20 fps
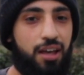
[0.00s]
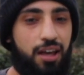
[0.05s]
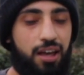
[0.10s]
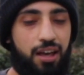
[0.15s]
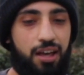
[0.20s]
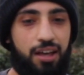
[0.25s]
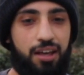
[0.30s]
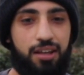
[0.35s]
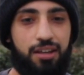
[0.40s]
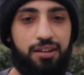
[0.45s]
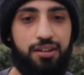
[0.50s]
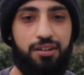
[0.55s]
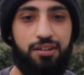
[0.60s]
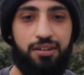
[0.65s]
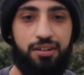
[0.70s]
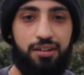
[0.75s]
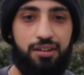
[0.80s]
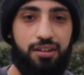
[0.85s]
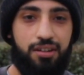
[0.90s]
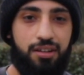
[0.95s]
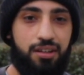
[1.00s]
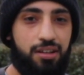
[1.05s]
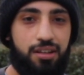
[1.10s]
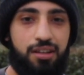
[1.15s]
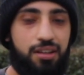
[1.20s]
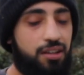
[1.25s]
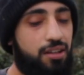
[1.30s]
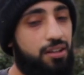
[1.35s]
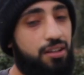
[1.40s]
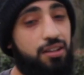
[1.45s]
And
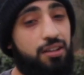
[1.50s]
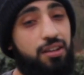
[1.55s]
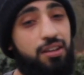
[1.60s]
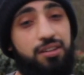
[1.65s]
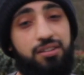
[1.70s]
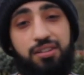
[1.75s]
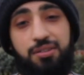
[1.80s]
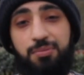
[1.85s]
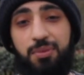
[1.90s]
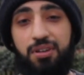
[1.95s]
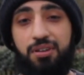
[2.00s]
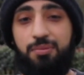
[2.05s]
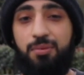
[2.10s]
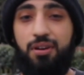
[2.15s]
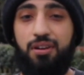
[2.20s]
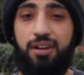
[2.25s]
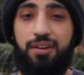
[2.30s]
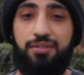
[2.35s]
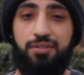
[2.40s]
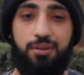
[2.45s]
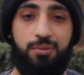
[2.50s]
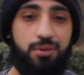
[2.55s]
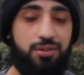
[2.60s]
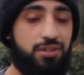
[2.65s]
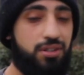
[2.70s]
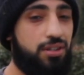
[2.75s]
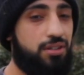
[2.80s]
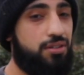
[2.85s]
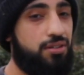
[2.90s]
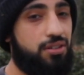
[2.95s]
yeah, it's just making my life so
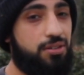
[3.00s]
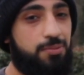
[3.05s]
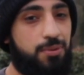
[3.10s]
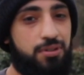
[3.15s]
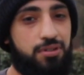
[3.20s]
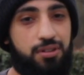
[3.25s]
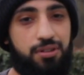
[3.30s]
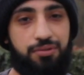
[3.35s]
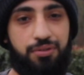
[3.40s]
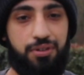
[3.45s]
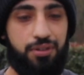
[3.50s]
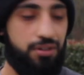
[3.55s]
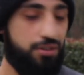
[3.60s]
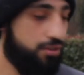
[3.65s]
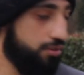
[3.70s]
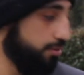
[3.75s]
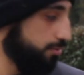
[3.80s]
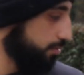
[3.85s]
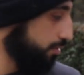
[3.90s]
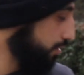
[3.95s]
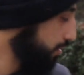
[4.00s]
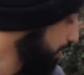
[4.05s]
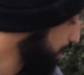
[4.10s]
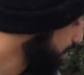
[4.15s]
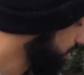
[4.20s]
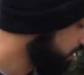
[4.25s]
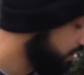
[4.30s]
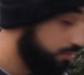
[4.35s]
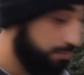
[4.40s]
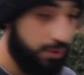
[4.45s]
much easier, especially for YouTube. Like,
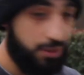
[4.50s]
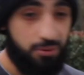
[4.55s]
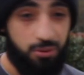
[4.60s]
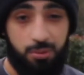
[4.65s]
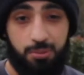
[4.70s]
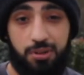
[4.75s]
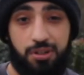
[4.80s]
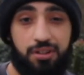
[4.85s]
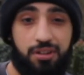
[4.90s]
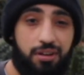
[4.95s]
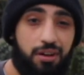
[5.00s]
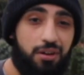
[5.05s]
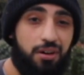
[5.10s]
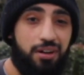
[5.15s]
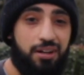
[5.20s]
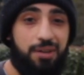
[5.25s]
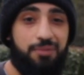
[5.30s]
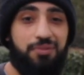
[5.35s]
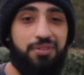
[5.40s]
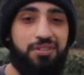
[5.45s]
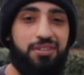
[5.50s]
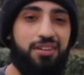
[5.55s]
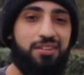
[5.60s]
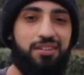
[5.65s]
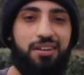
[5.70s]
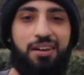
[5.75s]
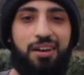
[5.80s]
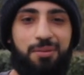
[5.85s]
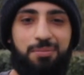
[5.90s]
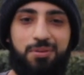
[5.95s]
I can just speak normally now. I can't
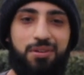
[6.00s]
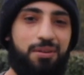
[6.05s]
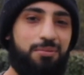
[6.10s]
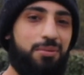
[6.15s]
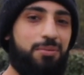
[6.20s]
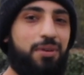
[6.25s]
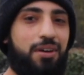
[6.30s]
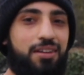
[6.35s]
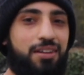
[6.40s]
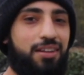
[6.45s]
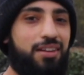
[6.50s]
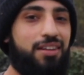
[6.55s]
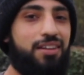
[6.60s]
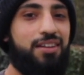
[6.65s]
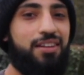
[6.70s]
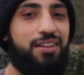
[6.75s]
emphasize how happy I am about that.